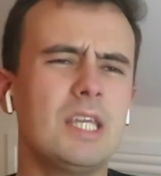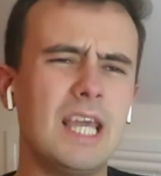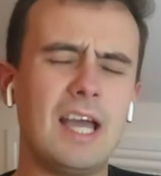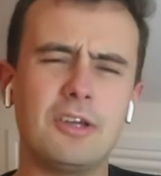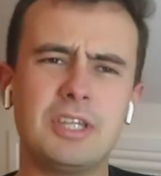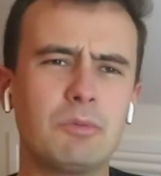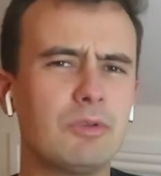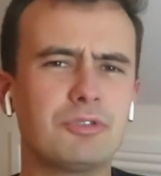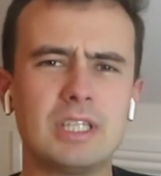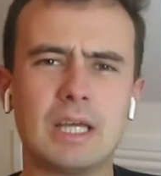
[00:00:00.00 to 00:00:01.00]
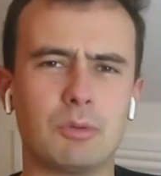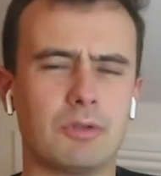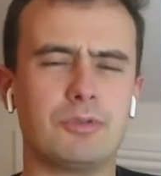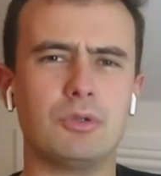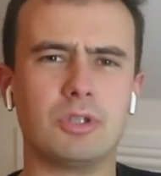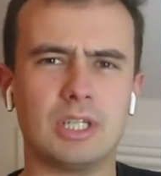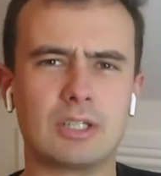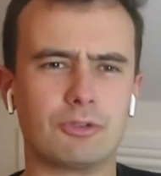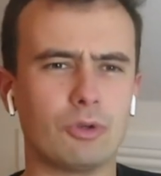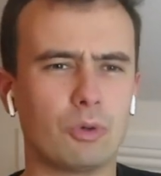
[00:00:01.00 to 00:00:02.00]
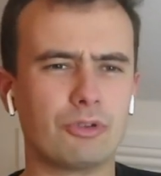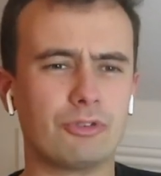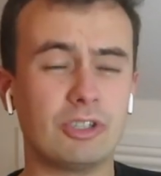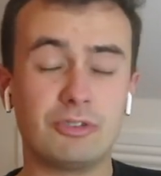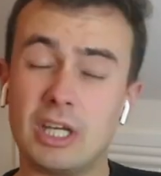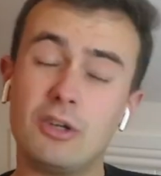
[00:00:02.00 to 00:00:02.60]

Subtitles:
Yeah, I think we've seen that with a few of the Nichols horses this year.